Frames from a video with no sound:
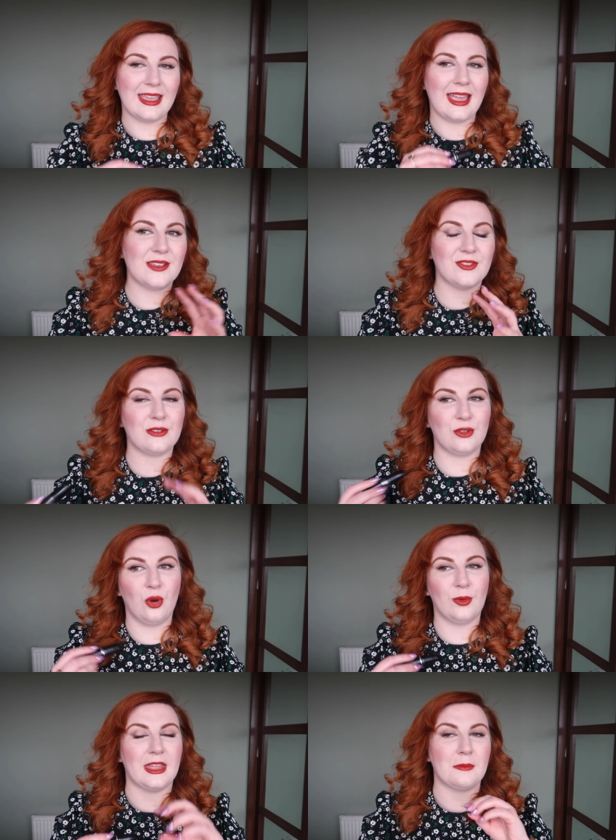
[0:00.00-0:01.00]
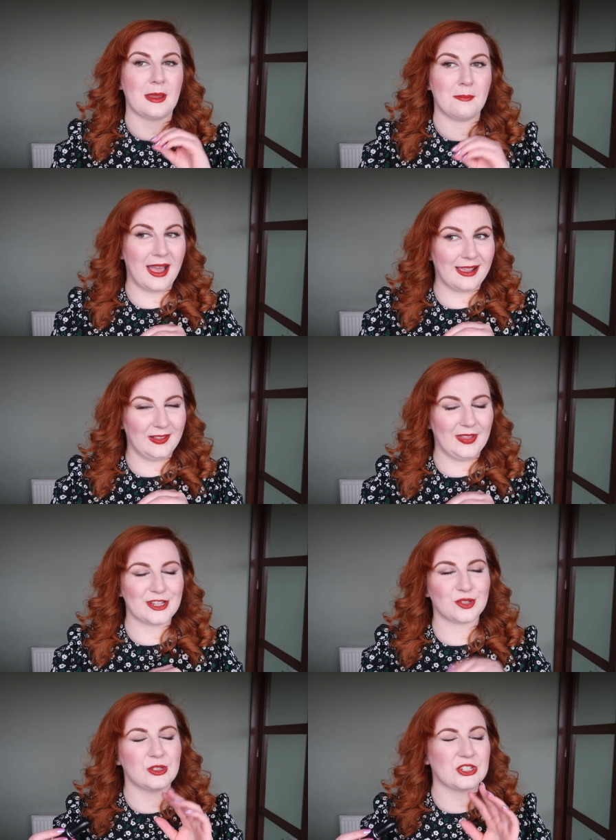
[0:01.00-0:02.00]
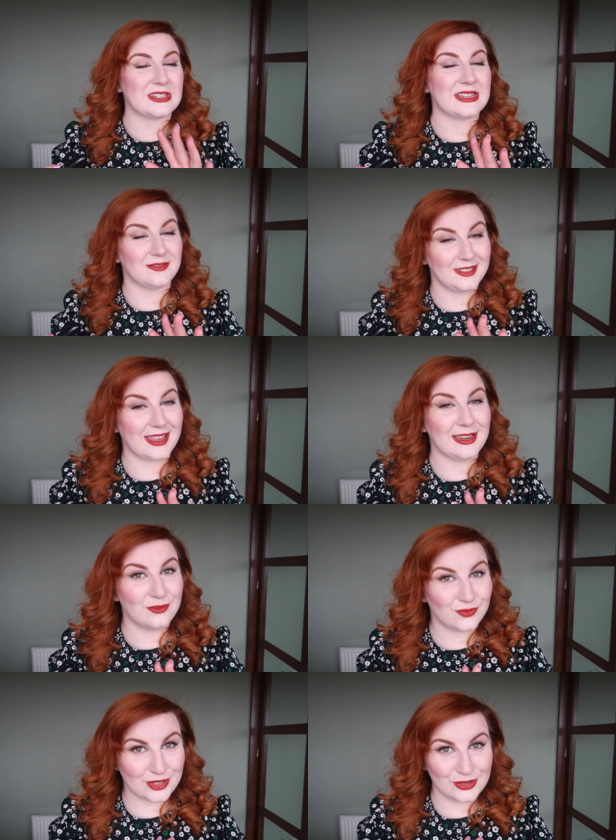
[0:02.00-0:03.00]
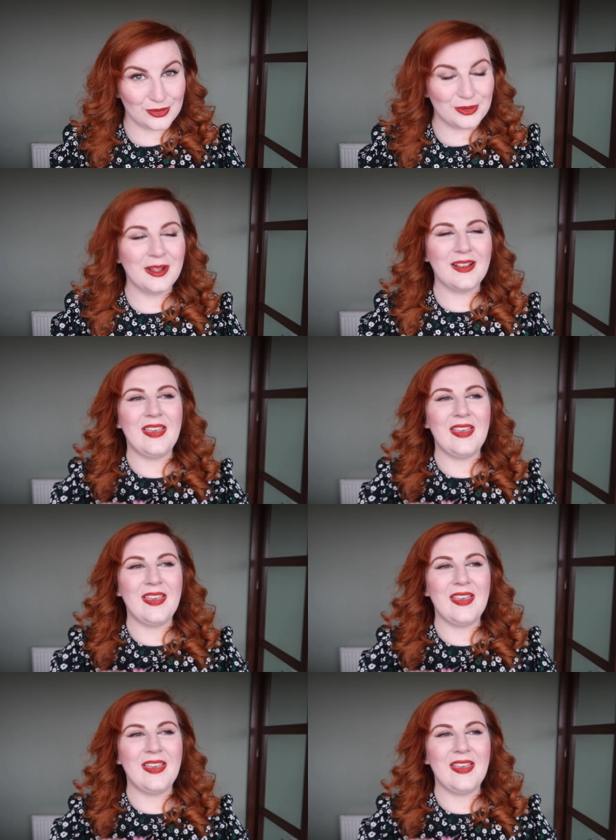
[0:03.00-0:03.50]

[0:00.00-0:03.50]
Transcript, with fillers: even if not within my MAC collection, which I definitely kind of do